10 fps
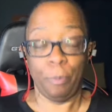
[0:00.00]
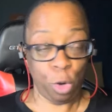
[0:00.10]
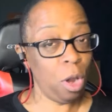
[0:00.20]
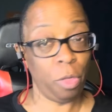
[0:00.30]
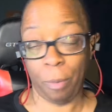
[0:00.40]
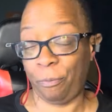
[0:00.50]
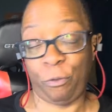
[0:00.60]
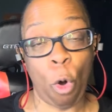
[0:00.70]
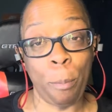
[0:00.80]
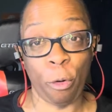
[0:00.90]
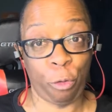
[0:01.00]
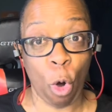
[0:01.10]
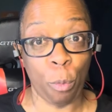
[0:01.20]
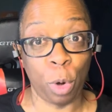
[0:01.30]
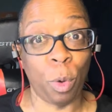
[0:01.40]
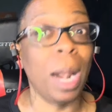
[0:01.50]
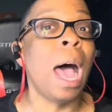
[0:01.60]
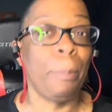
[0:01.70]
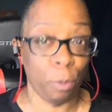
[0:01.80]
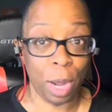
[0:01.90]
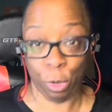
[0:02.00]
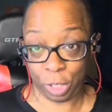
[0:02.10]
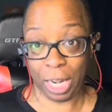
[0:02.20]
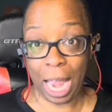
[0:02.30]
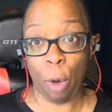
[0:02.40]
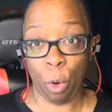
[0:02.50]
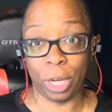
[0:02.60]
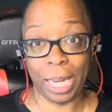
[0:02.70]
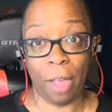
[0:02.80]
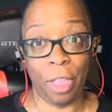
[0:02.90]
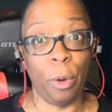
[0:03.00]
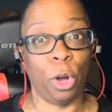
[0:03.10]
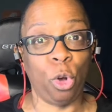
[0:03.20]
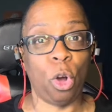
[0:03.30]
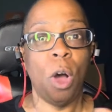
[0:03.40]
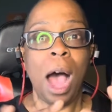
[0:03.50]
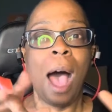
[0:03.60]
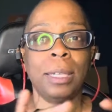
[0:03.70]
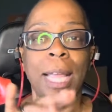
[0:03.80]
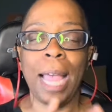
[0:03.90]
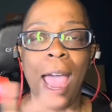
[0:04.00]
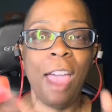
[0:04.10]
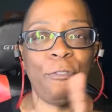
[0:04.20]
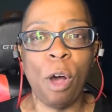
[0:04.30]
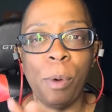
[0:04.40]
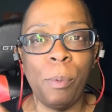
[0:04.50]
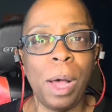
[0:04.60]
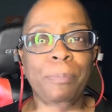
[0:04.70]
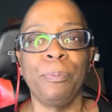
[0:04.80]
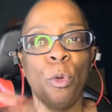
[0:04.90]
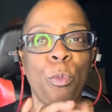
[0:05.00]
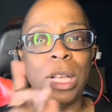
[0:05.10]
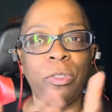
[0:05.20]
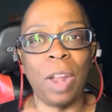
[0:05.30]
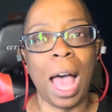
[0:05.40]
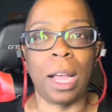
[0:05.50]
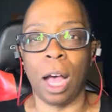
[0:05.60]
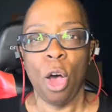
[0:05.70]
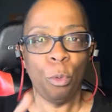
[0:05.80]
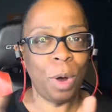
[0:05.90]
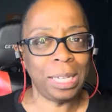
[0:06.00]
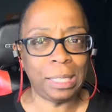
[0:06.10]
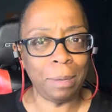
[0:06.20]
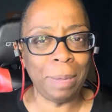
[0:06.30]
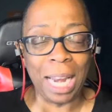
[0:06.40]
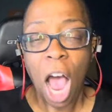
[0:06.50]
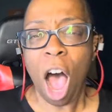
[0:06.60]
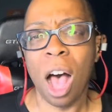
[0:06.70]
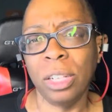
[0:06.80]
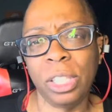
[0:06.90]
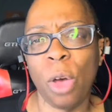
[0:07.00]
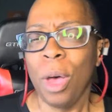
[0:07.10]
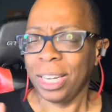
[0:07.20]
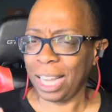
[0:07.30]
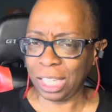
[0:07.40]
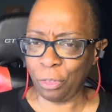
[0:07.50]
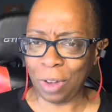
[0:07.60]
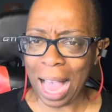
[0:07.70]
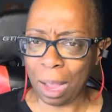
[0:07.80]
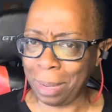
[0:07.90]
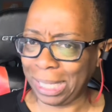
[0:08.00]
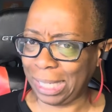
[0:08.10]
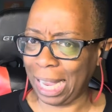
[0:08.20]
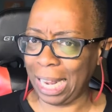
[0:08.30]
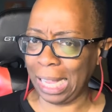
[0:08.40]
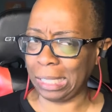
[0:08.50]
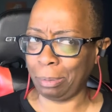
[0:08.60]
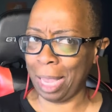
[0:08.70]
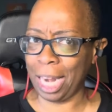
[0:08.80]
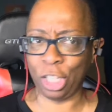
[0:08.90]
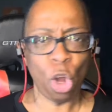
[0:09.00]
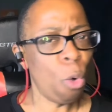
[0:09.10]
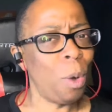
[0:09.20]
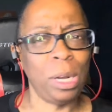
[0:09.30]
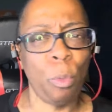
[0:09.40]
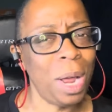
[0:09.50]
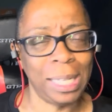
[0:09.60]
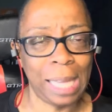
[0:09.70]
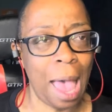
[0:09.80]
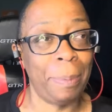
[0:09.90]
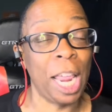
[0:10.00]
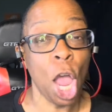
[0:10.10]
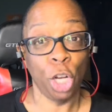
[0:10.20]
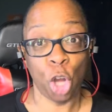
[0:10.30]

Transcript: You know, the former 411 operators that now work down there at Google. I was like, hey, 411, What's flaca? What does it mean? Also, doesn't flaca mean skinny in Spanish? What is happening?